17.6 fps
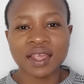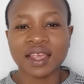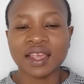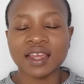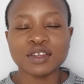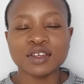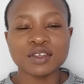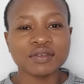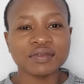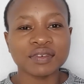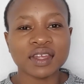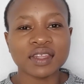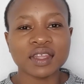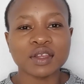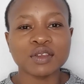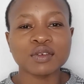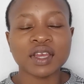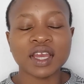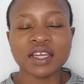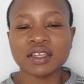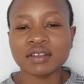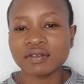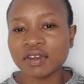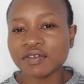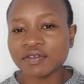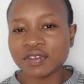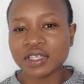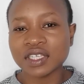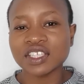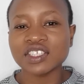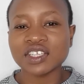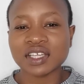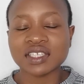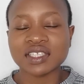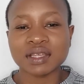And you find that you can even
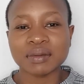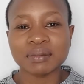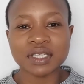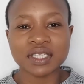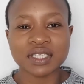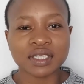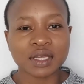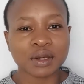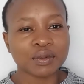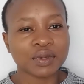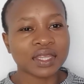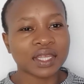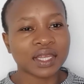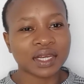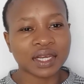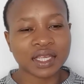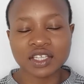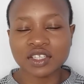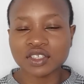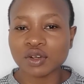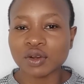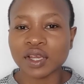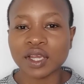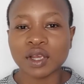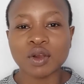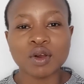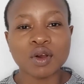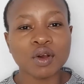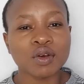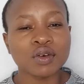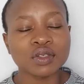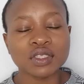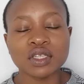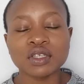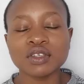finish a semester with a lecture or a
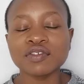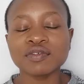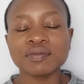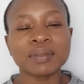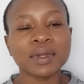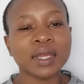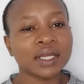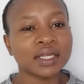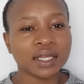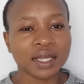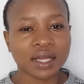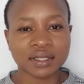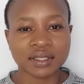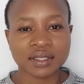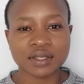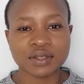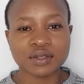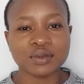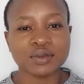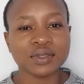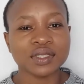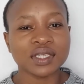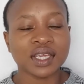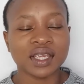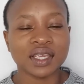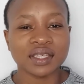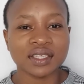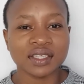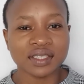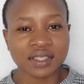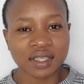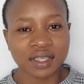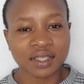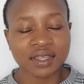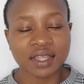course and you've barely understood
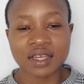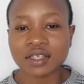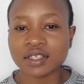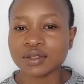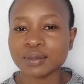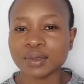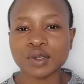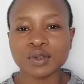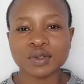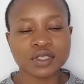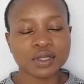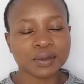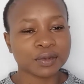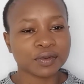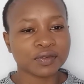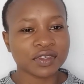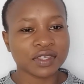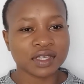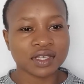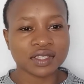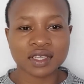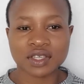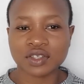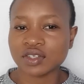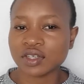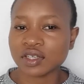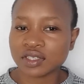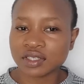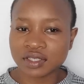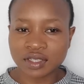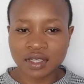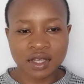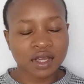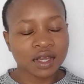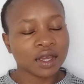anything. That is because the professors are just
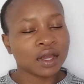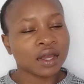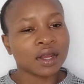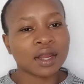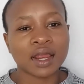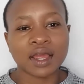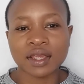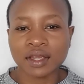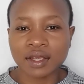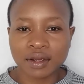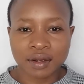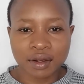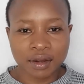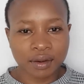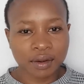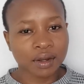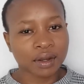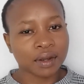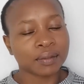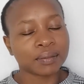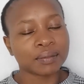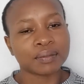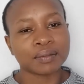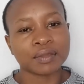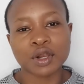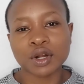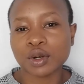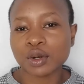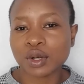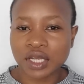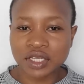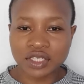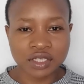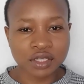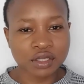like
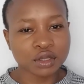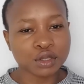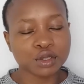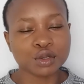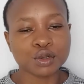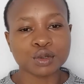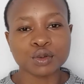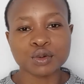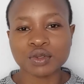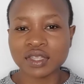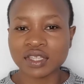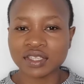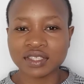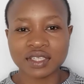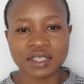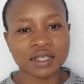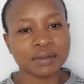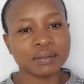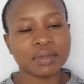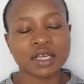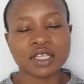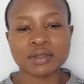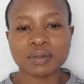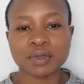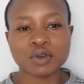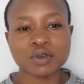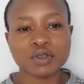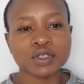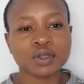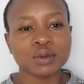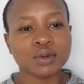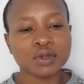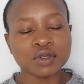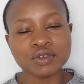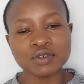rushing through the syllabus because they
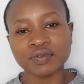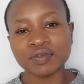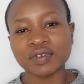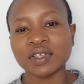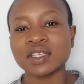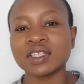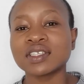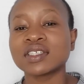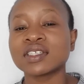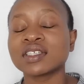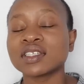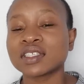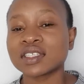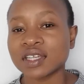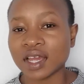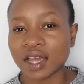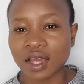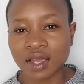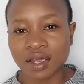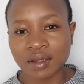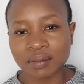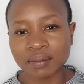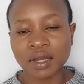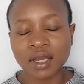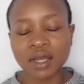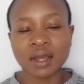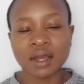want to finish in time,